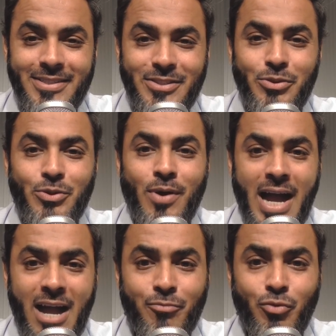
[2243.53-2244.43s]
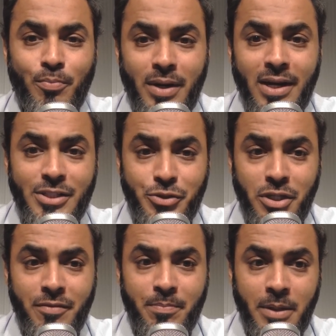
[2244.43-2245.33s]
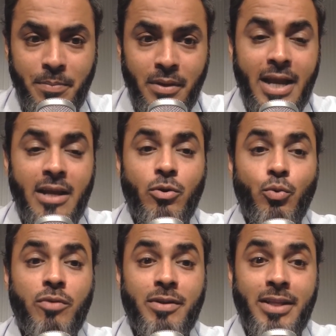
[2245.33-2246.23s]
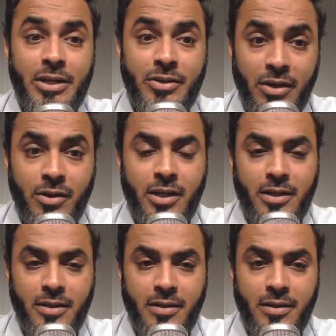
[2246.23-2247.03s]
So you have to build history with people and do it with integrity.